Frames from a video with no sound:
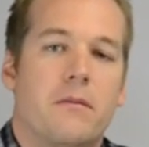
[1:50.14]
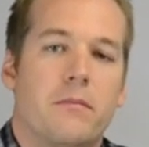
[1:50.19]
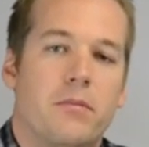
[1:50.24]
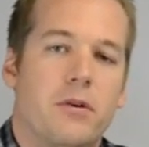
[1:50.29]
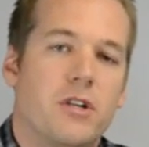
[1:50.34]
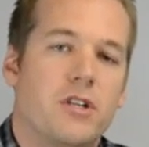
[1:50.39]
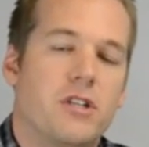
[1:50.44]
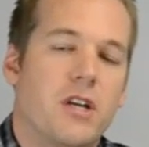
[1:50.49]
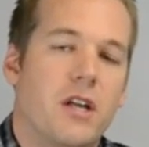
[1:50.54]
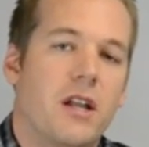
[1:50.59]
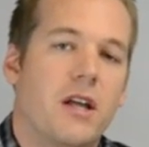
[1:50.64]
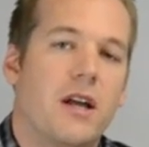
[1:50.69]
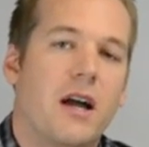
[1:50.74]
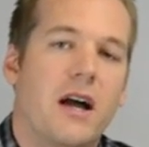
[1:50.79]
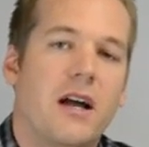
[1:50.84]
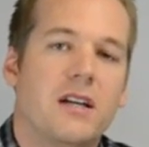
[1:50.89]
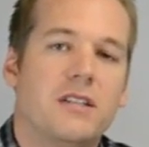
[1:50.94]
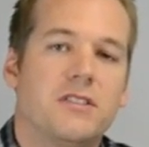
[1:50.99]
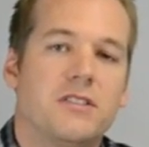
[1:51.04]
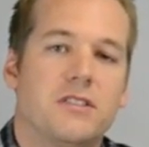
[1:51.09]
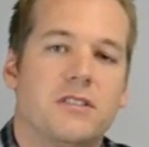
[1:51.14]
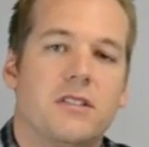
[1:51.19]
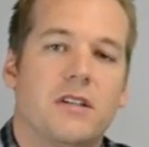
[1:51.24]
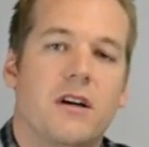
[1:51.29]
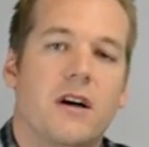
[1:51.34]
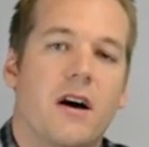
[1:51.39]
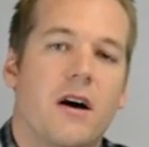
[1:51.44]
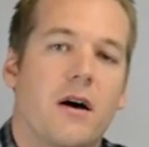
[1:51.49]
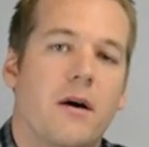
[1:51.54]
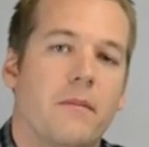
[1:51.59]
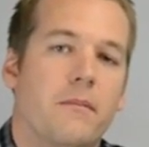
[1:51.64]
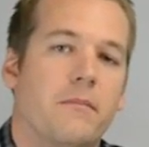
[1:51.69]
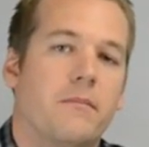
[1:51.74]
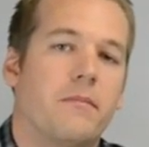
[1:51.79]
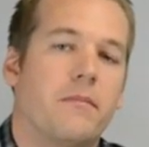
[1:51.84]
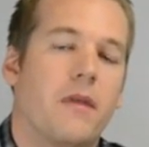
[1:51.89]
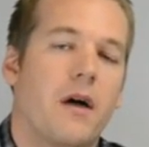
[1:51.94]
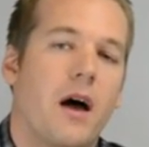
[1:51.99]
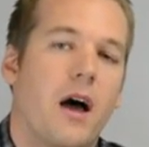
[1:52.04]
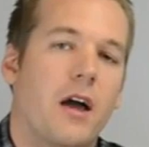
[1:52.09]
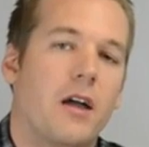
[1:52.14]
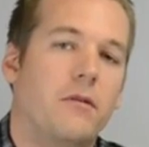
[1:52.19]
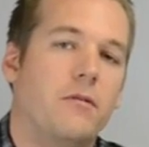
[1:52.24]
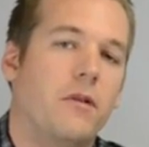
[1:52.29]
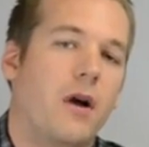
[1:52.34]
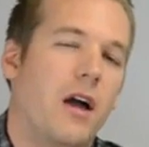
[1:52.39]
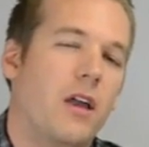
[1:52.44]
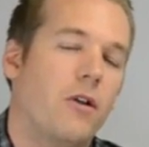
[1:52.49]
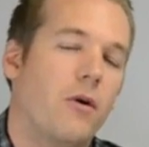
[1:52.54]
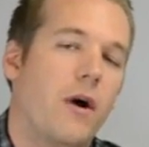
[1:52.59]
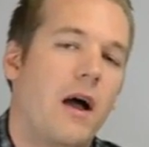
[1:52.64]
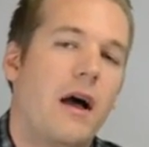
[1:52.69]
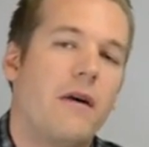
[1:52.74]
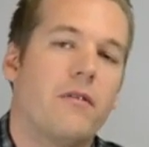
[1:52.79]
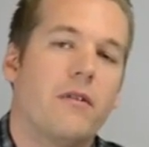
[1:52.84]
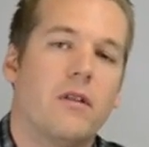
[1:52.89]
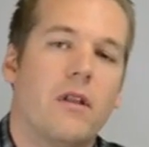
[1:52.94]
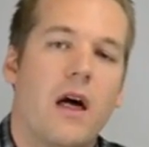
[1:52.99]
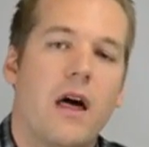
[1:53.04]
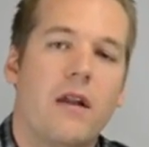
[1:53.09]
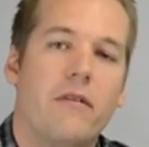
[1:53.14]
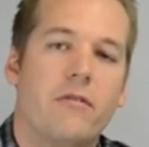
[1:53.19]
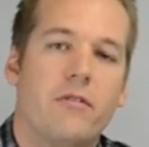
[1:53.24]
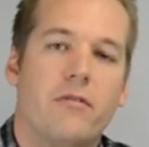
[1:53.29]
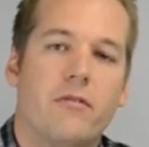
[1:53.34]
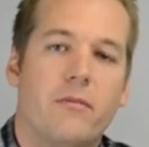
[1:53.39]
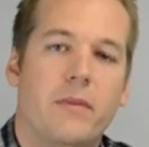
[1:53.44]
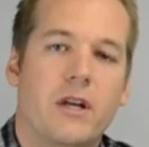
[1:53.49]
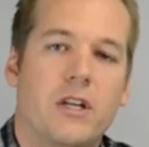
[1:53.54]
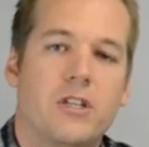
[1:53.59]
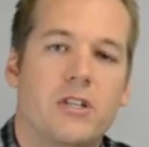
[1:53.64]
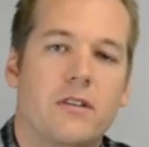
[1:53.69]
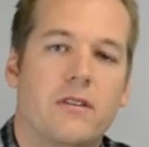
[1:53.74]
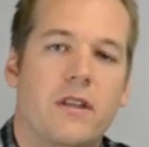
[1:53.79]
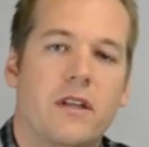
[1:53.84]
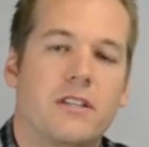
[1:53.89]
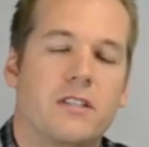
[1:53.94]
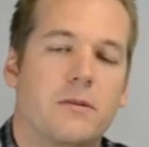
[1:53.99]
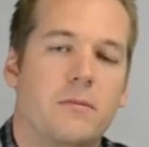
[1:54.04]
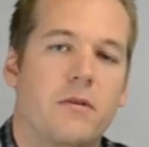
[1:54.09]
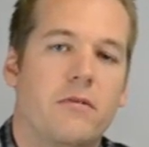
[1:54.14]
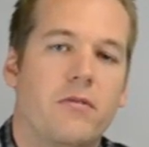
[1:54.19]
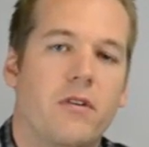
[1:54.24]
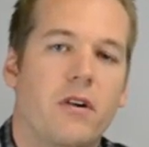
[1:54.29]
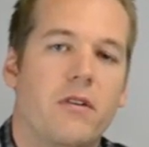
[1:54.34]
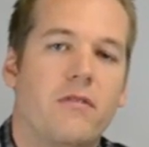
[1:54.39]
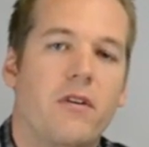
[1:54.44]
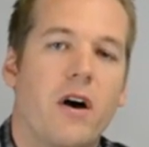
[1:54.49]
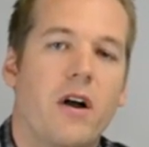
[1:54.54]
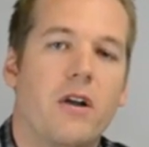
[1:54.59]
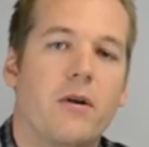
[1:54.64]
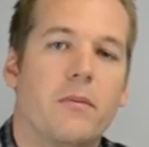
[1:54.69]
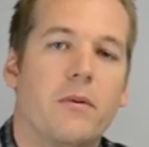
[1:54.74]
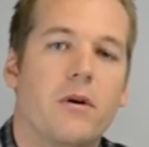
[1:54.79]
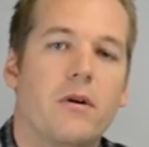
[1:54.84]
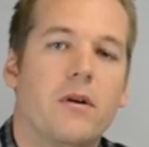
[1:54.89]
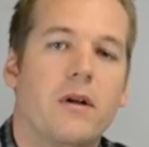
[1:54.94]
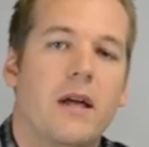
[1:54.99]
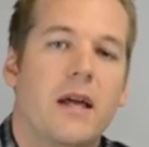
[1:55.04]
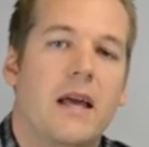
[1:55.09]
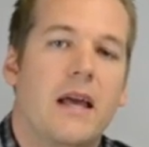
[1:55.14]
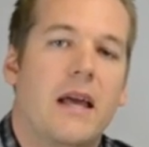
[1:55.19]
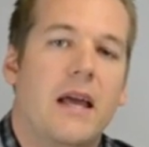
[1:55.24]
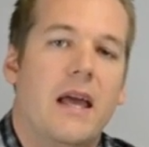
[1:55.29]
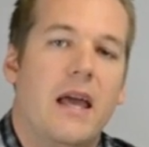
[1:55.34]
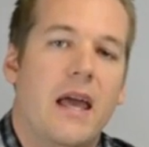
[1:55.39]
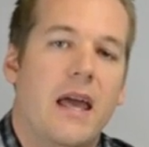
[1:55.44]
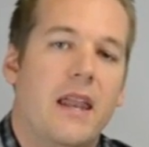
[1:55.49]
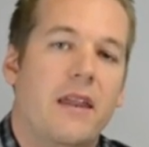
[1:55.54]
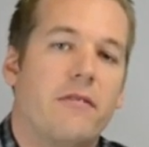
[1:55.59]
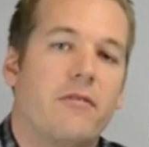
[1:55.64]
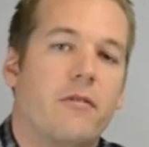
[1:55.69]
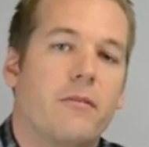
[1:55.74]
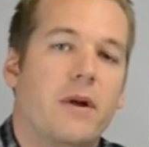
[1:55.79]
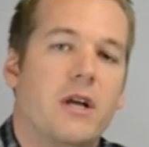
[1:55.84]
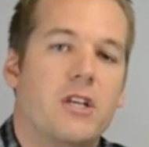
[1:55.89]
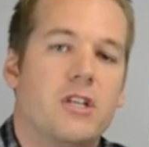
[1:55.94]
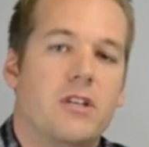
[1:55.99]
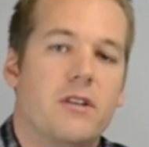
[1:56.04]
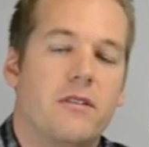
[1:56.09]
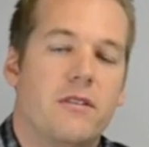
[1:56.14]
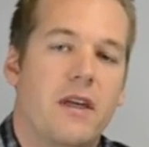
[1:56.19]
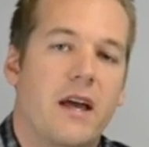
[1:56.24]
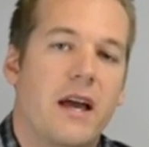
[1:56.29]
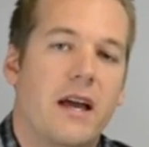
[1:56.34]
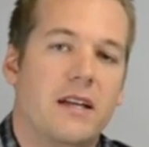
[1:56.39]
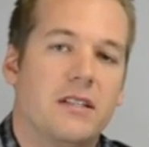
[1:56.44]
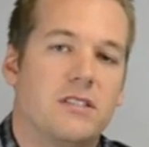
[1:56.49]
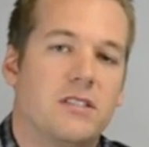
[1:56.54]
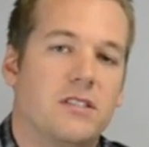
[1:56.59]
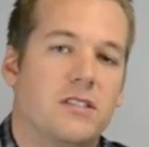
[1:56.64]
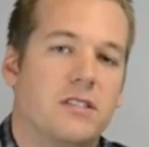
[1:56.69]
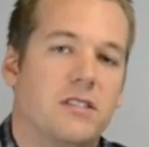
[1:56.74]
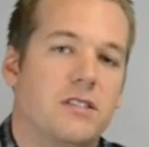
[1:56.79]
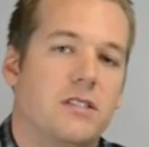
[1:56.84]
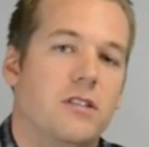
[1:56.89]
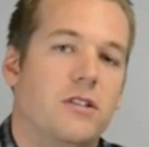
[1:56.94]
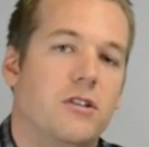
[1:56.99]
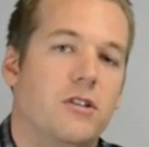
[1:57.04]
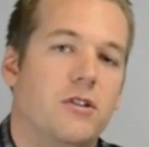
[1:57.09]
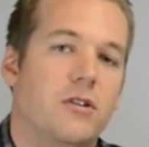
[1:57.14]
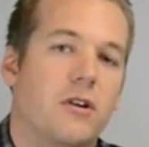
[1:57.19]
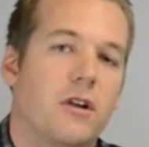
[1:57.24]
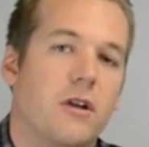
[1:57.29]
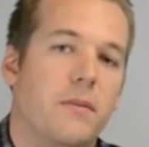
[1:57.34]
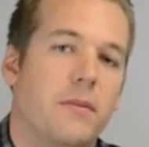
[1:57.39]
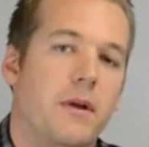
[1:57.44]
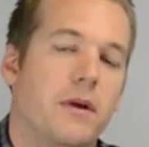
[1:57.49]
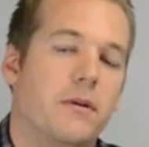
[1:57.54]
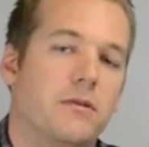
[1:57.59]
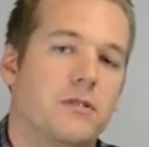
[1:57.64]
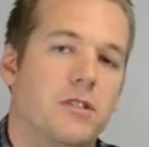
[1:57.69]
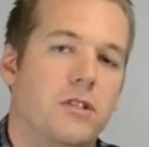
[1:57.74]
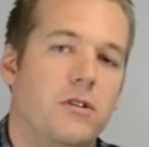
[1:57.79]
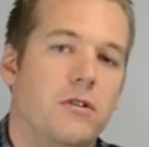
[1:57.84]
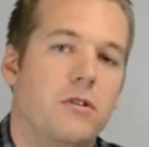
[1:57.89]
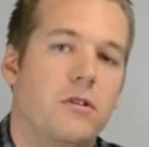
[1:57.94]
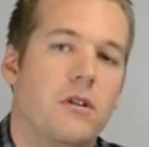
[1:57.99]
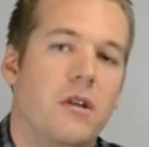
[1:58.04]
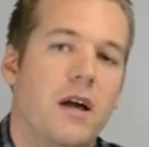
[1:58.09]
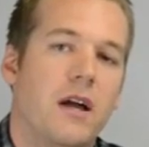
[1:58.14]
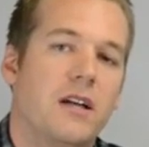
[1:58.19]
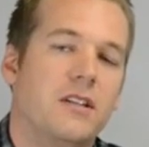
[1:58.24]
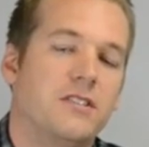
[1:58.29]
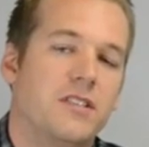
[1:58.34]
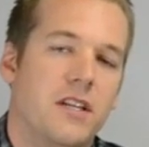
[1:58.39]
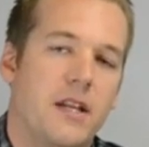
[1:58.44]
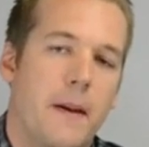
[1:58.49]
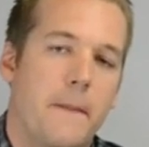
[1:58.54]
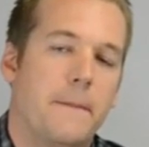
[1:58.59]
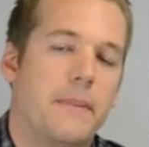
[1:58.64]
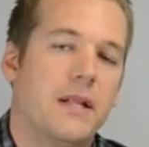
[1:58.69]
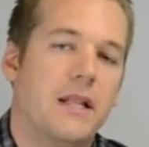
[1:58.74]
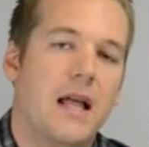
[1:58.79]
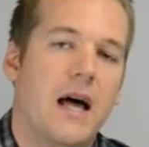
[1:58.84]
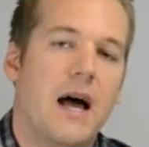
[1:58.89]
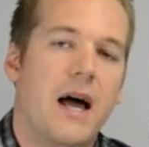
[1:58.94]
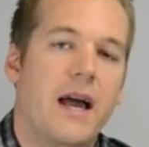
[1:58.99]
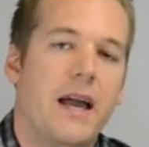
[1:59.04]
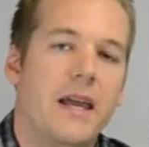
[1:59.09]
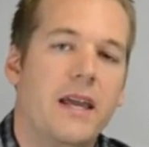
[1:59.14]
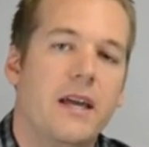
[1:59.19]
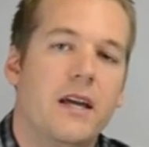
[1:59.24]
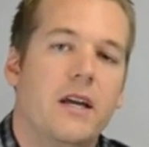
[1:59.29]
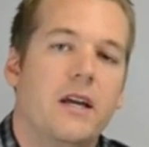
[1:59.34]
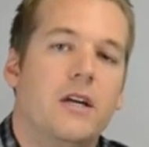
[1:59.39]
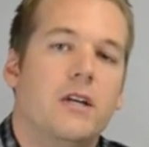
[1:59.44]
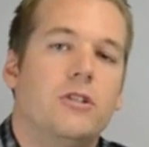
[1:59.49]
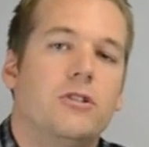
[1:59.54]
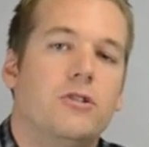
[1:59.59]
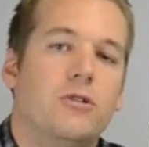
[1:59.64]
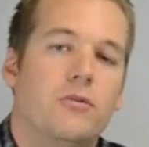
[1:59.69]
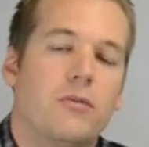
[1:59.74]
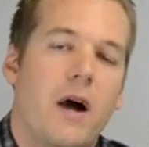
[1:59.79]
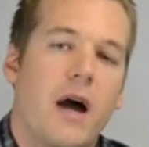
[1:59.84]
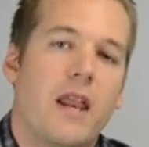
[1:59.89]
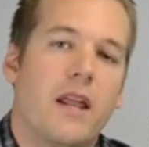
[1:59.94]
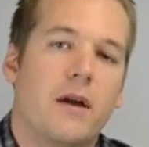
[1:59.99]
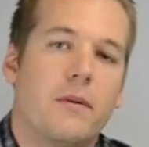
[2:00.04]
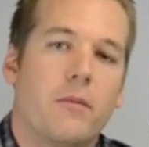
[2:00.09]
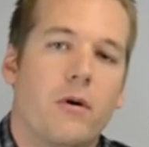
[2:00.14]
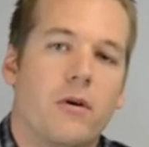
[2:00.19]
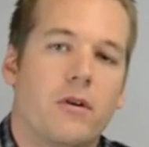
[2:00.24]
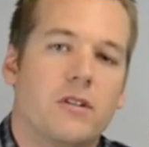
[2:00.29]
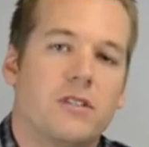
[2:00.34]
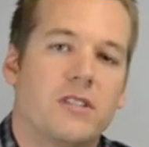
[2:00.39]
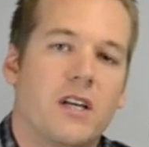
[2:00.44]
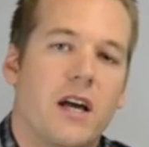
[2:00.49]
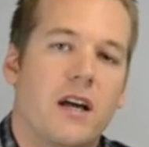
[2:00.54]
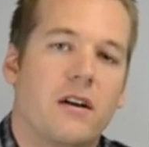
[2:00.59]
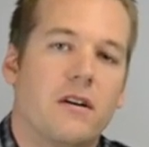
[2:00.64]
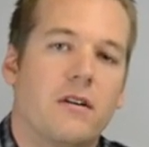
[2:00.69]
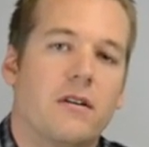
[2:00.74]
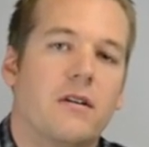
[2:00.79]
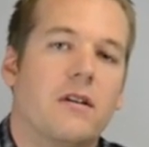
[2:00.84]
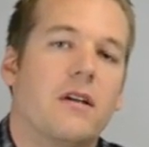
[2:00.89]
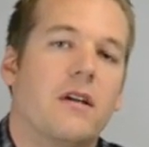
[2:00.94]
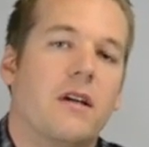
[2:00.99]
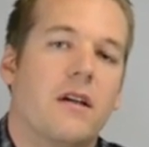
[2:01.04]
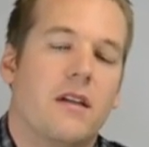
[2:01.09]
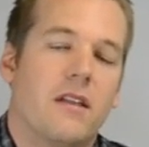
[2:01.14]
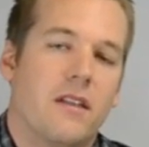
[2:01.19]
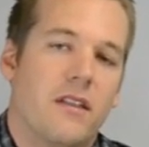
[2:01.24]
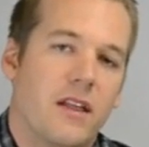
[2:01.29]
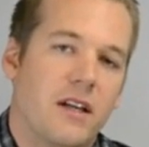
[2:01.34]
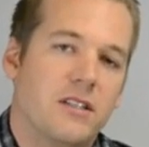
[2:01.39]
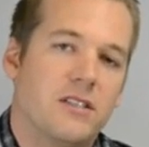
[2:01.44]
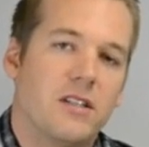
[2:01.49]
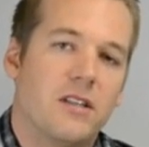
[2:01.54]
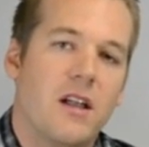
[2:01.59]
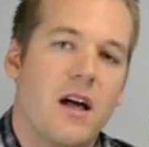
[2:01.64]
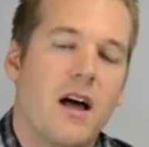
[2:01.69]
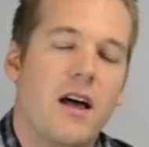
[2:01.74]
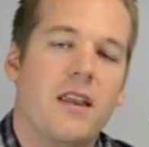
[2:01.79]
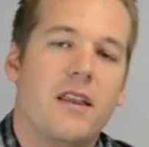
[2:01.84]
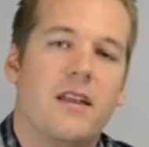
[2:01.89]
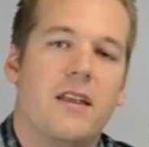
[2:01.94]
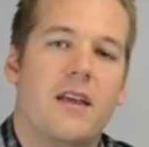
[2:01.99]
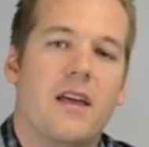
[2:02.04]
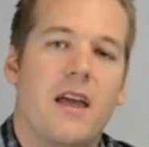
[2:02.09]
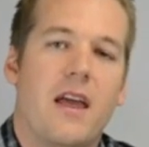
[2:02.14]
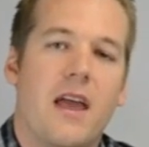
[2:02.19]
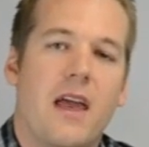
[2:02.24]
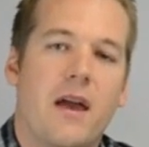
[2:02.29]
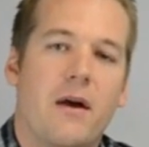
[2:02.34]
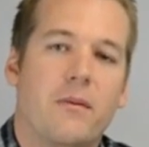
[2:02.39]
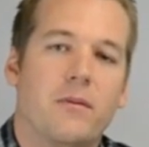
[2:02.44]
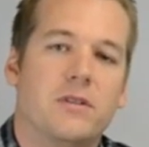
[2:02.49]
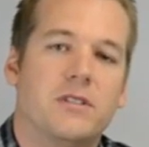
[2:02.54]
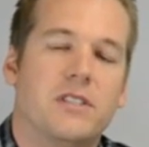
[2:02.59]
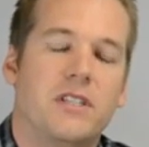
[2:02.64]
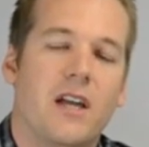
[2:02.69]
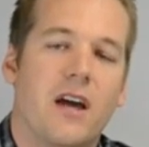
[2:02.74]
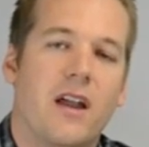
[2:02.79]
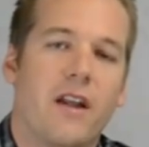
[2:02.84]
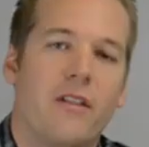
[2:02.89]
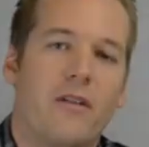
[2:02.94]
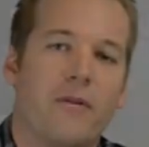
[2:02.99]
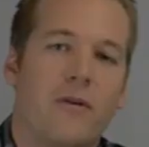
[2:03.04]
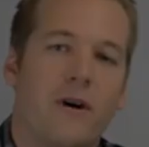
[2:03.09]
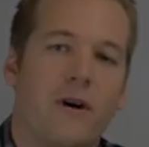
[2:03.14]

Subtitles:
Appreciate it, guys. I know I have a lot of information that's going to be very valuable, and information that you're going to be able to utilize and apply to riding a motorcycle. Thanks a lot, and we'll see you out on the